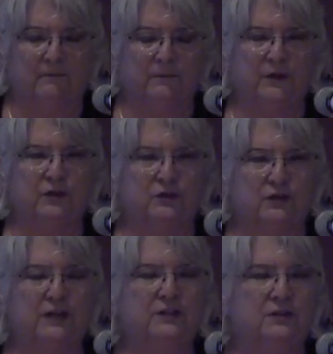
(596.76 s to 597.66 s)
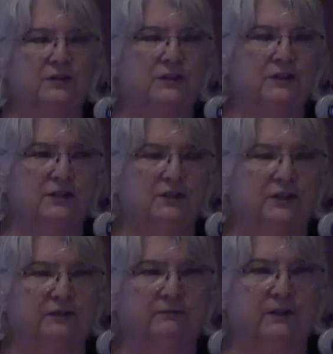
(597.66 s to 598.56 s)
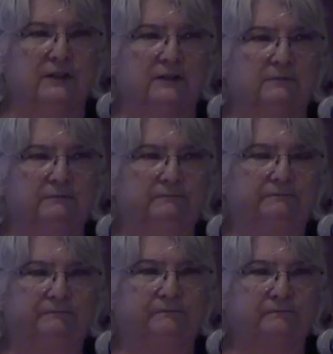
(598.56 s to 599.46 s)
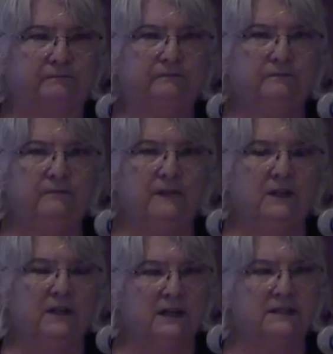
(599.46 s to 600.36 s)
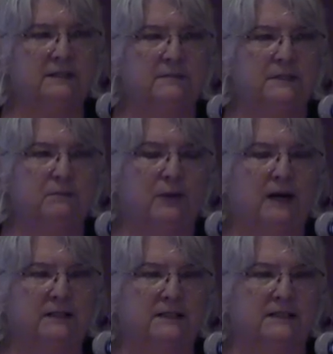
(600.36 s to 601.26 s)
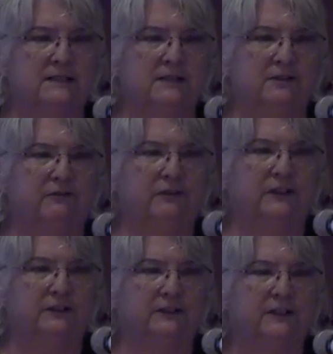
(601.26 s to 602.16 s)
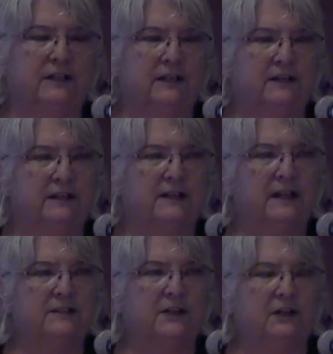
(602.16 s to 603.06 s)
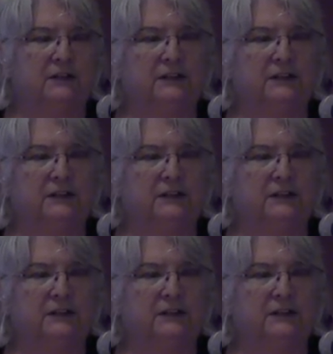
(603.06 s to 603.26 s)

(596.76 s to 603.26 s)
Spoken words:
your trade usage, your customs and practices in your field, that's all